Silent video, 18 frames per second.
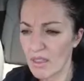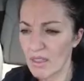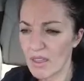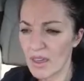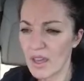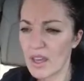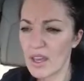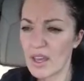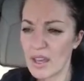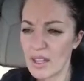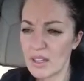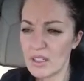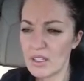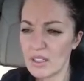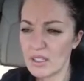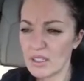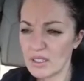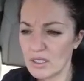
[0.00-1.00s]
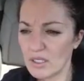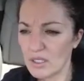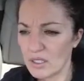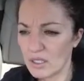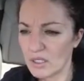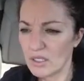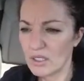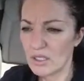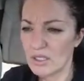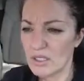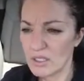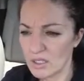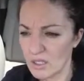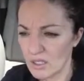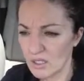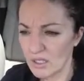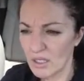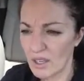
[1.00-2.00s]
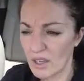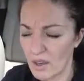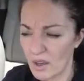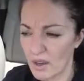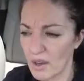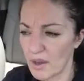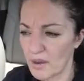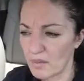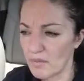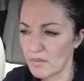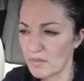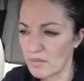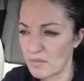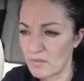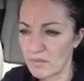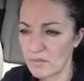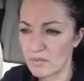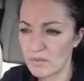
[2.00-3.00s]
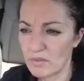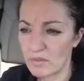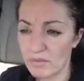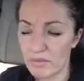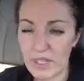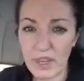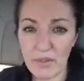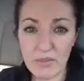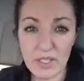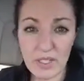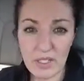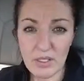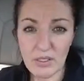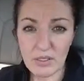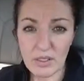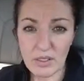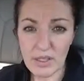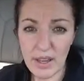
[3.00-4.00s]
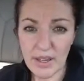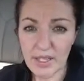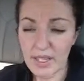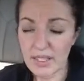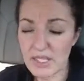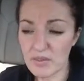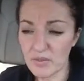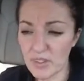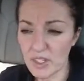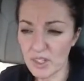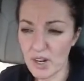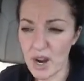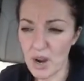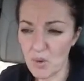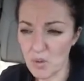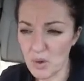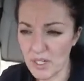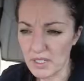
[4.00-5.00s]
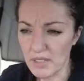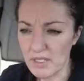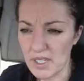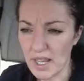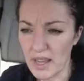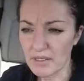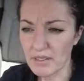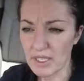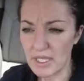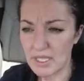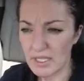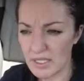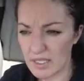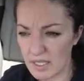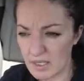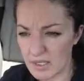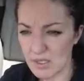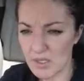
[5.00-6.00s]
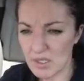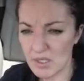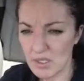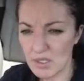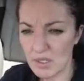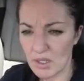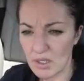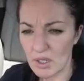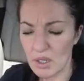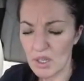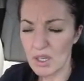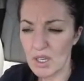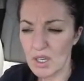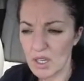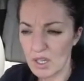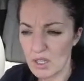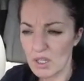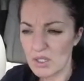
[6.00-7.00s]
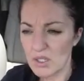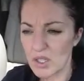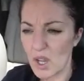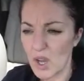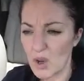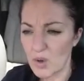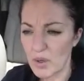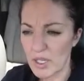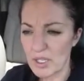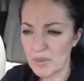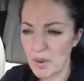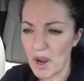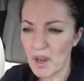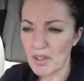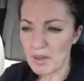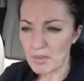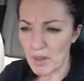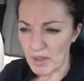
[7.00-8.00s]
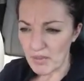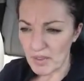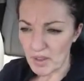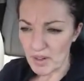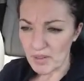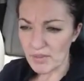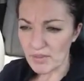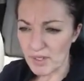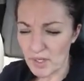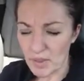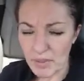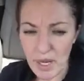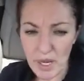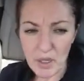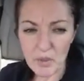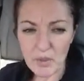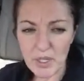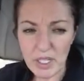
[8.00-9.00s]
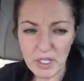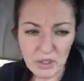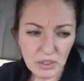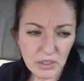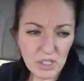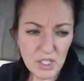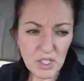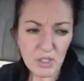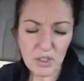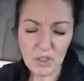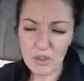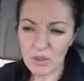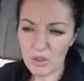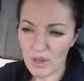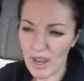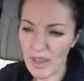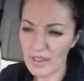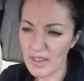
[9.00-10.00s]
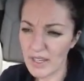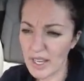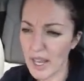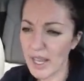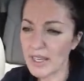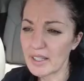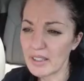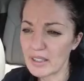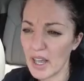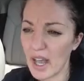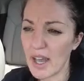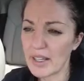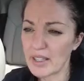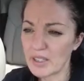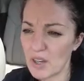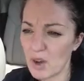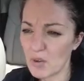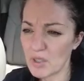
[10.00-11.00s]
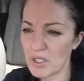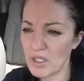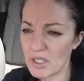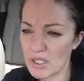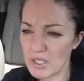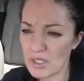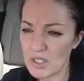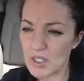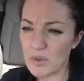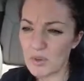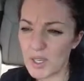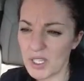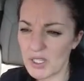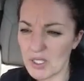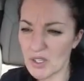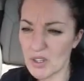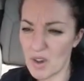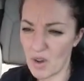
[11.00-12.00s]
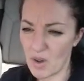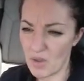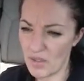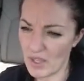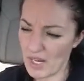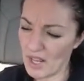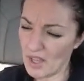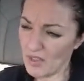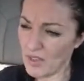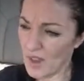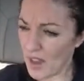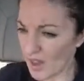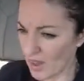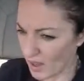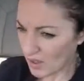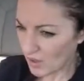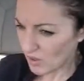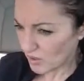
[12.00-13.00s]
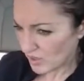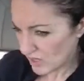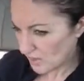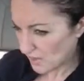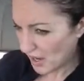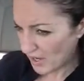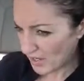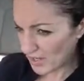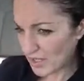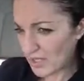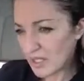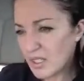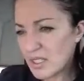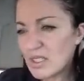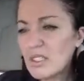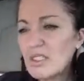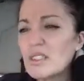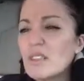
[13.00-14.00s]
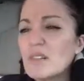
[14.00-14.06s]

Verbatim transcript: then um, we have to, I guess, figure out what exactly it is. So it's probably been there for about a week or two. I think I, I noticed it two weeks ago, and then I thought, oh, it's probably